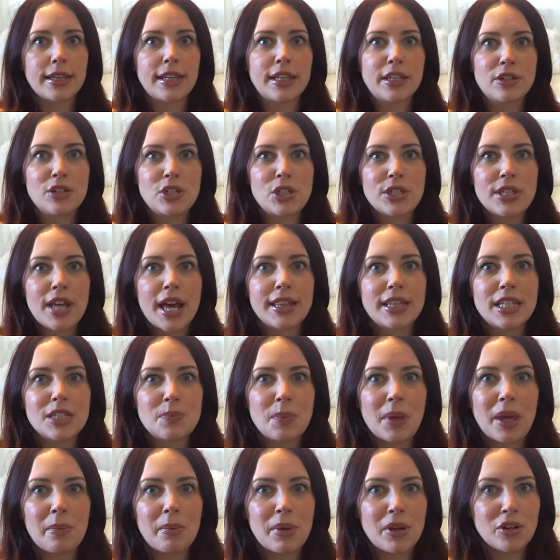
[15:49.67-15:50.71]
like you just had this
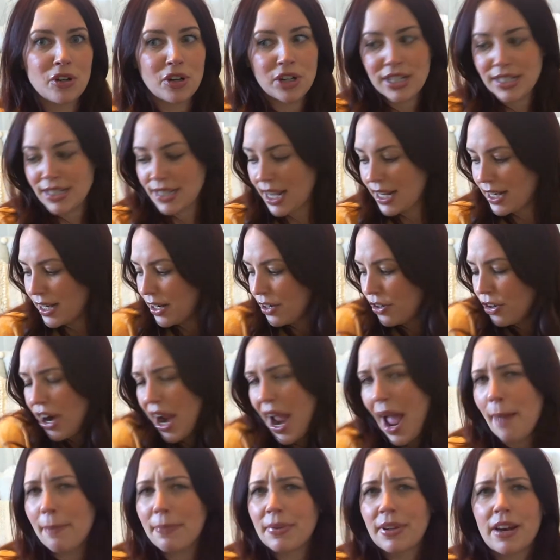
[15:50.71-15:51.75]
baby and you're excited and you're
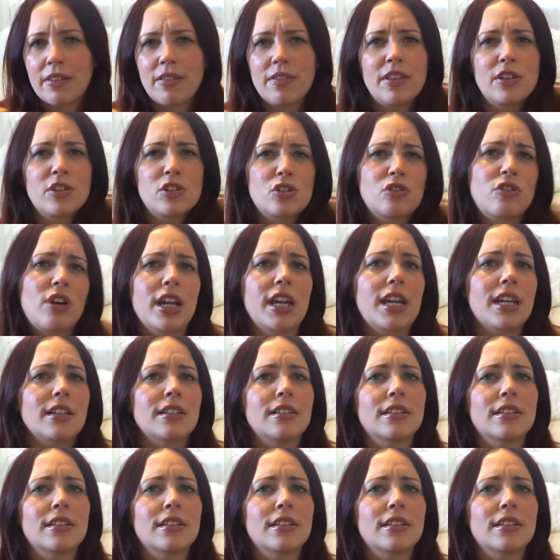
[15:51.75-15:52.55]
happy and everything's great.